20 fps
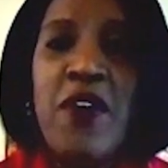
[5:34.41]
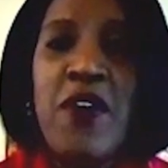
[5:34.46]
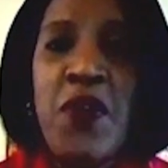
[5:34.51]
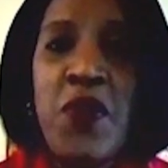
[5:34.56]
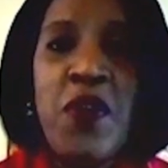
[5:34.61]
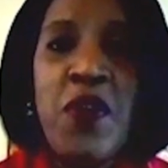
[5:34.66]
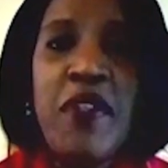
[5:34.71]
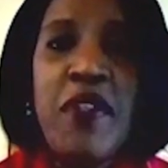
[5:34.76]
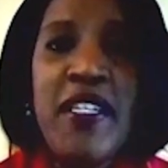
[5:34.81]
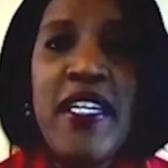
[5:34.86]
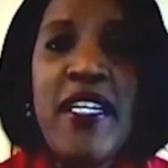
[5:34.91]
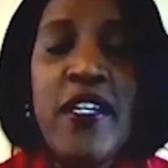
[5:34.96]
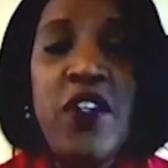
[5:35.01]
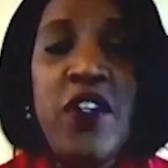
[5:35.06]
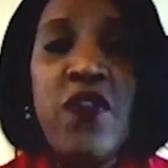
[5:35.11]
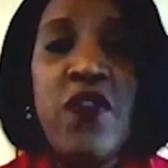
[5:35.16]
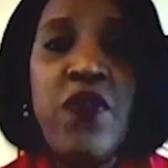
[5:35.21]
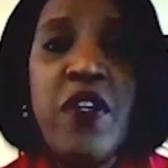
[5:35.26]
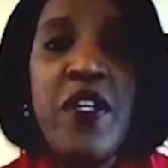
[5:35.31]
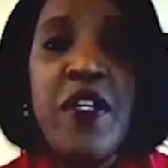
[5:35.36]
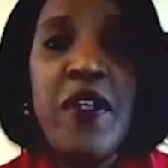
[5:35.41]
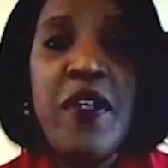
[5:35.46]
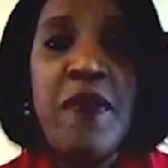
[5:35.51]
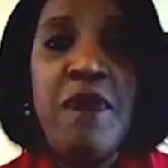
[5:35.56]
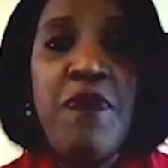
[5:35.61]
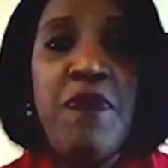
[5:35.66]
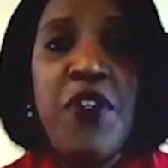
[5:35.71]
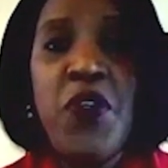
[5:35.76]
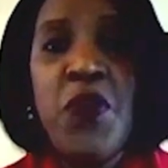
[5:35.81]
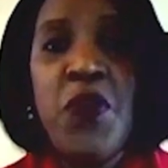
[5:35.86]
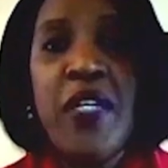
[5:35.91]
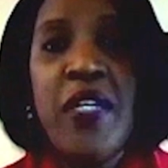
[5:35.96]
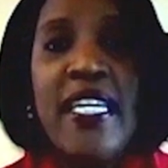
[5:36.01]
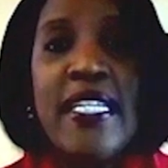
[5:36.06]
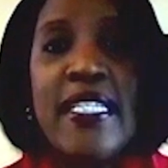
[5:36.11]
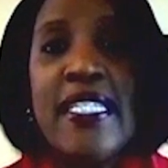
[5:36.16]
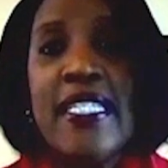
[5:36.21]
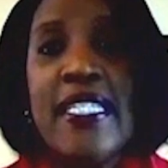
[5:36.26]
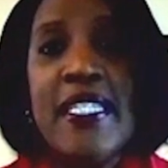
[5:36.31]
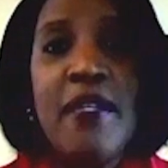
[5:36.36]
normally in a room, you can
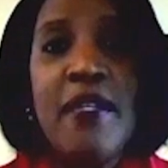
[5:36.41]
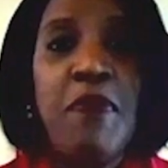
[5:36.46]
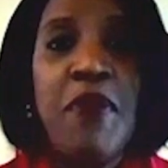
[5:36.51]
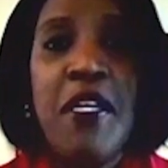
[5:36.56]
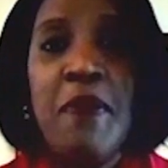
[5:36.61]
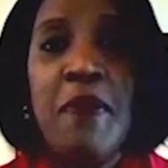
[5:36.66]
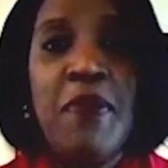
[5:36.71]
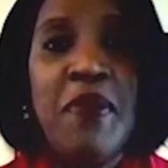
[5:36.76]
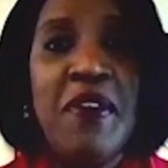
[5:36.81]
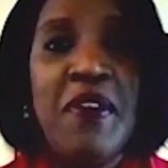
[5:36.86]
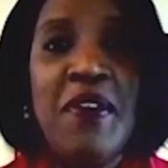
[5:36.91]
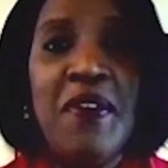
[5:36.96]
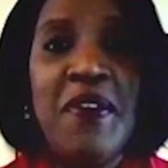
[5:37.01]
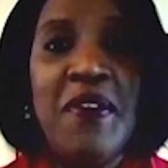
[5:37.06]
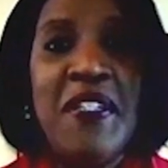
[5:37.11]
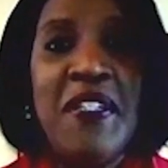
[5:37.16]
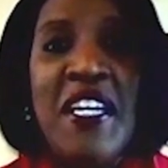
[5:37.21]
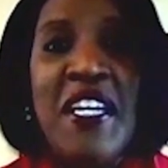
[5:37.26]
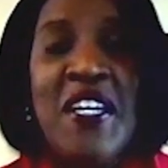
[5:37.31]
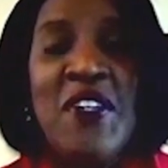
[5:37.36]
see people,